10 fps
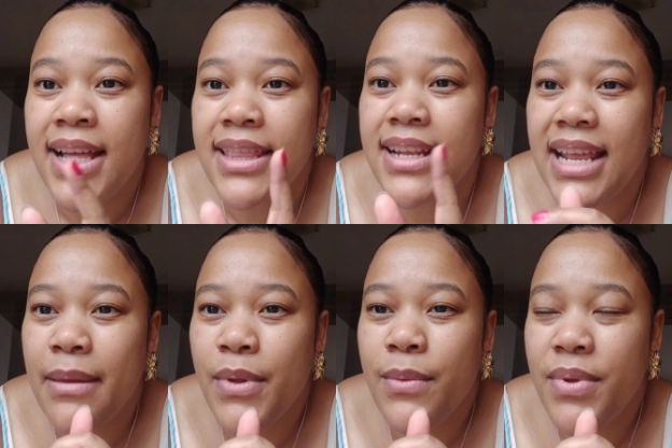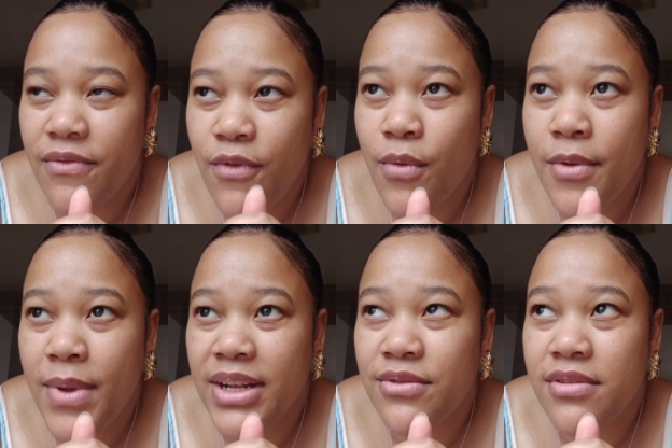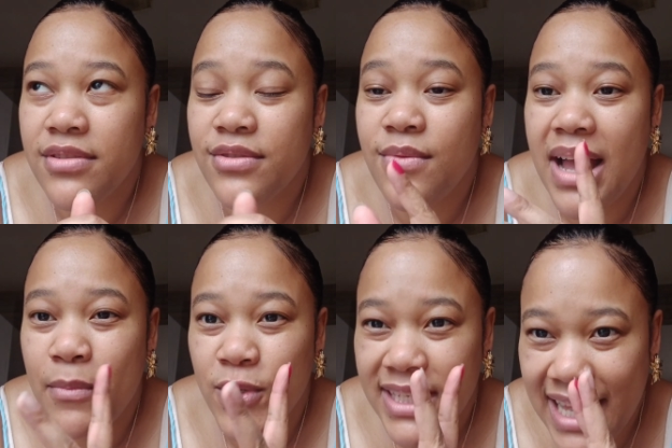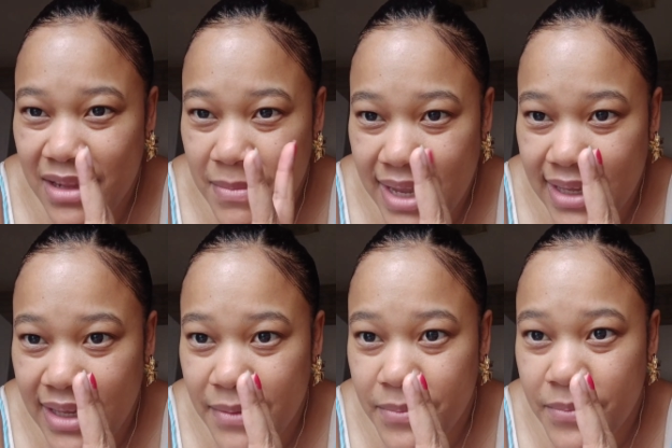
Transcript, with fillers: the day before we went to the zoo, I almost cut my hair.